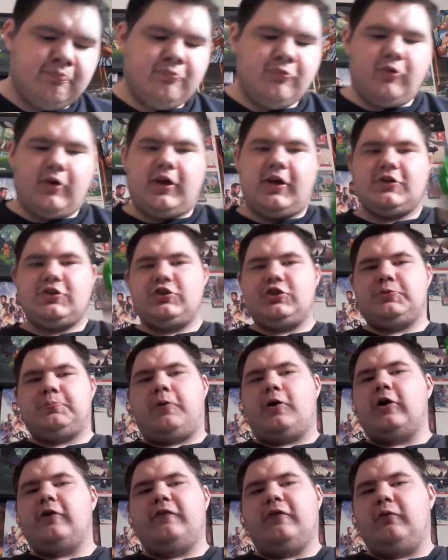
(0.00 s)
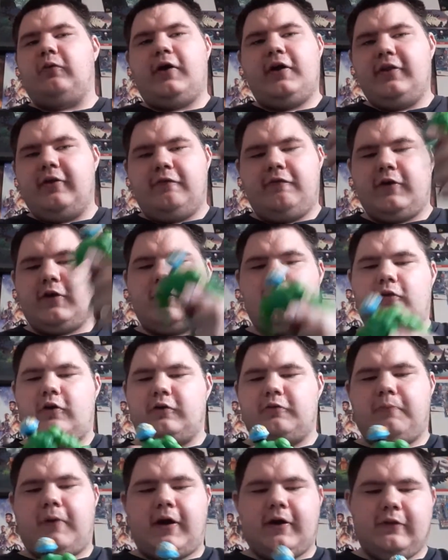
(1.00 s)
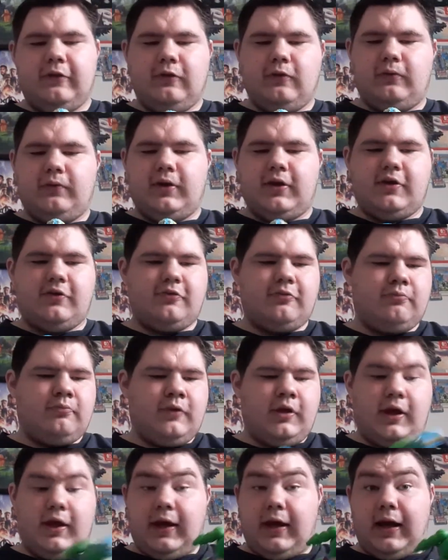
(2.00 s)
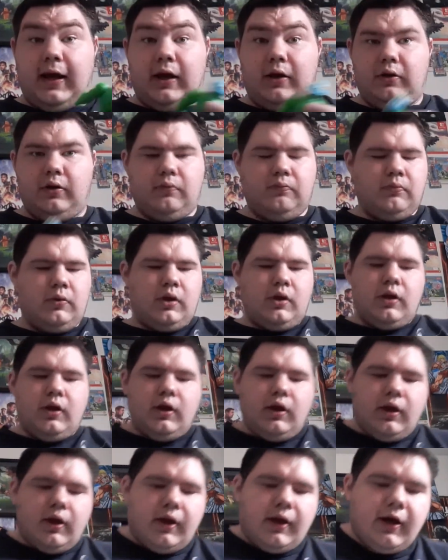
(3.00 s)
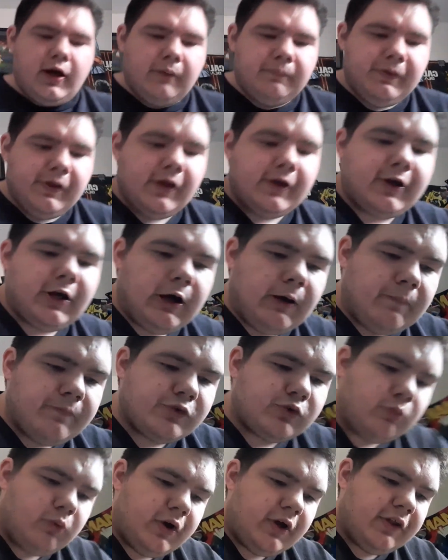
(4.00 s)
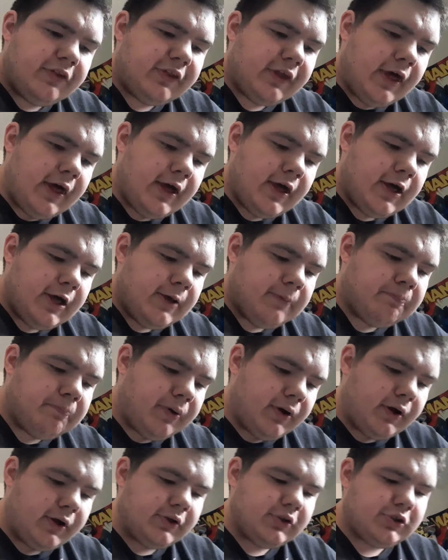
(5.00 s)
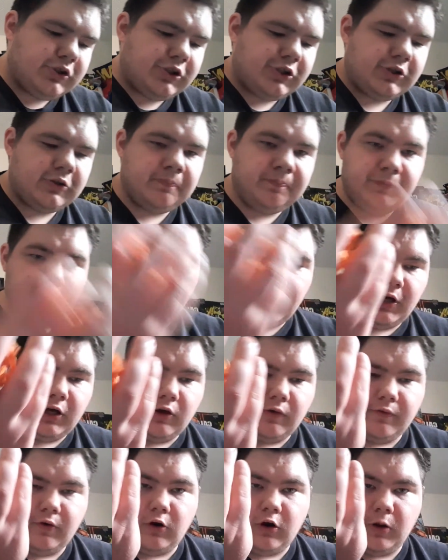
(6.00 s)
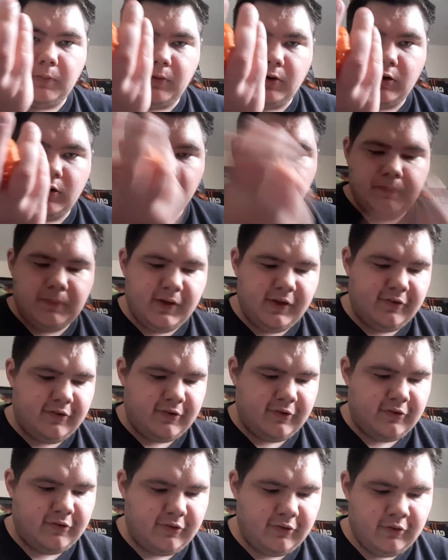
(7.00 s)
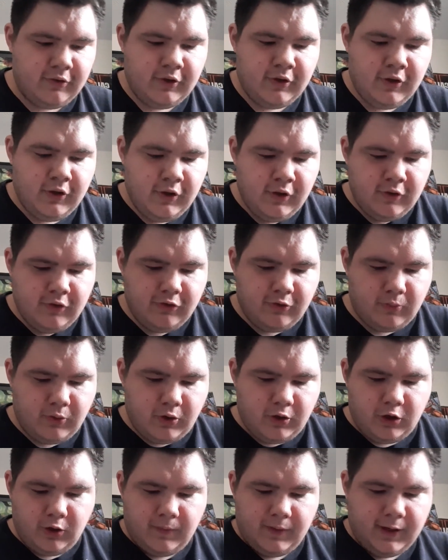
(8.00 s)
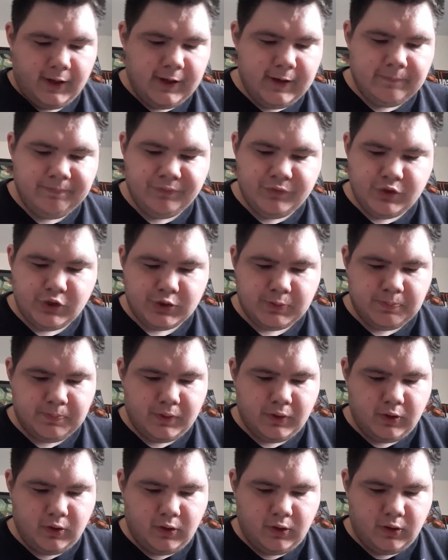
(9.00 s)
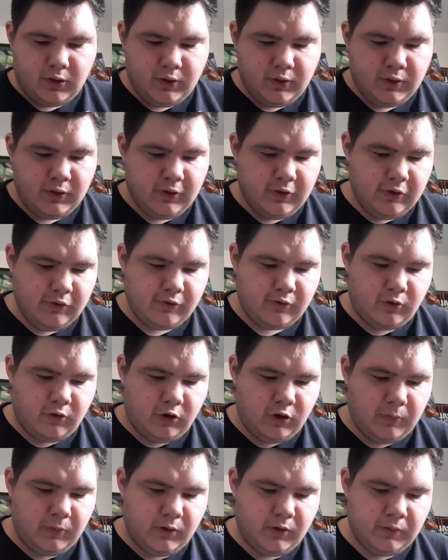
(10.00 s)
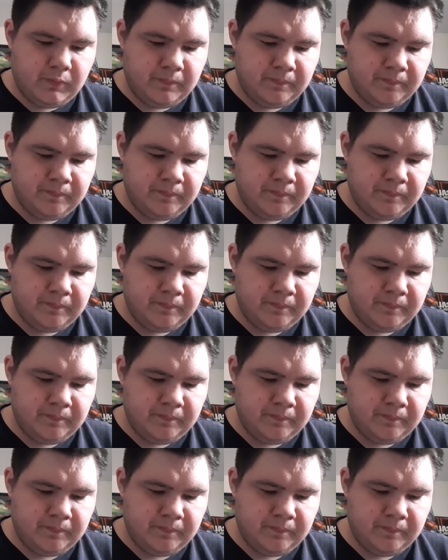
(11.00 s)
So I guess it's just part of the way the figure looked back in the old days. I don't know. He comes with a bunch of armor pieces. So we're going to go ahead and just put on his armor.